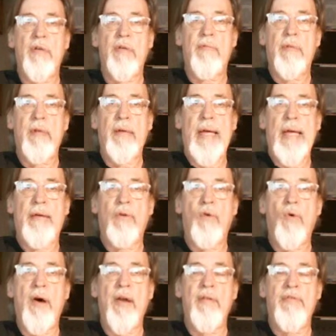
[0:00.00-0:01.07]
quite a few of
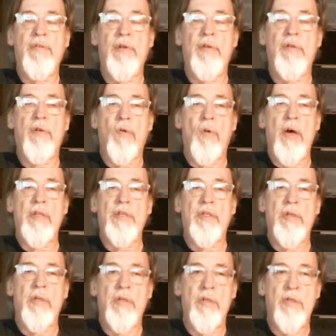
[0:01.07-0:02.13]
the questions
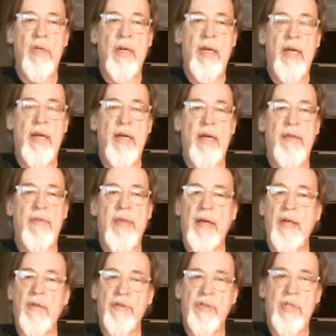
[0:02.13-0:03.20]
that you'll see in
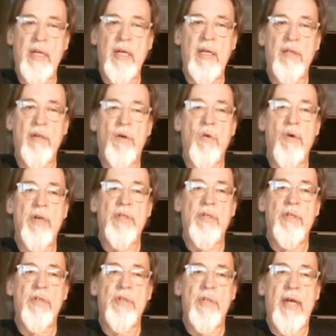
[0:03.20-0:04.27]
the quizzes and
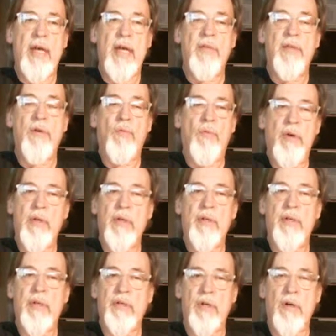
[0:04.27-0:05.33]
that will turn
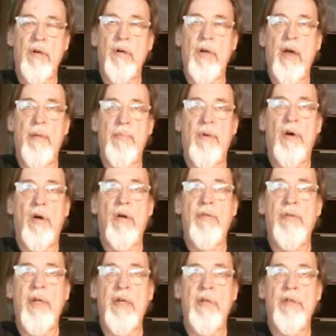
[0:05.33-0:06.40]
up on the two
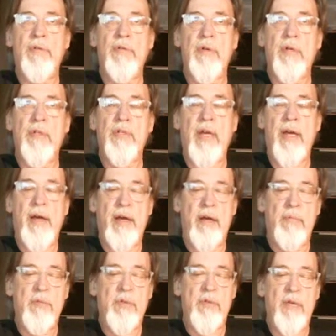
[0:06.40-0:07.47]
exams
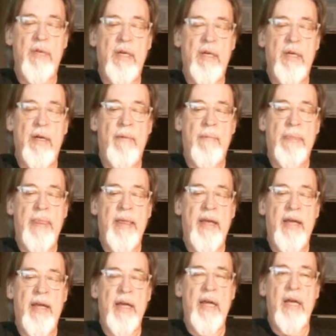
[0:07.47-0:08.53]

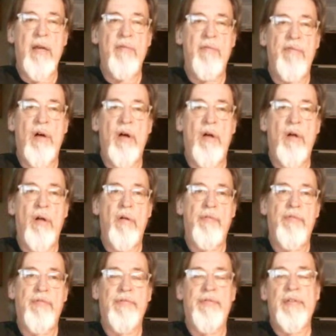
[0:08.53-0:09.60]
involve
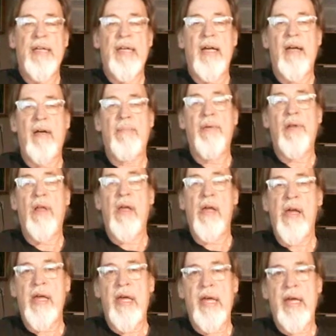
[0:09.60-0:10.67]
applying
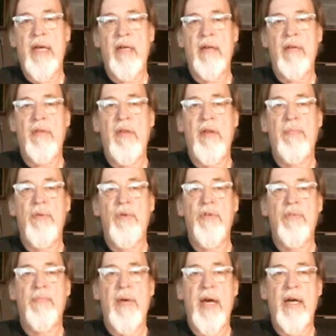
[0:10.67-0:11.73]
the
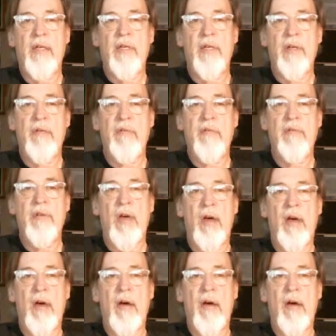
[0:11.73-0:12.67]
perspectives of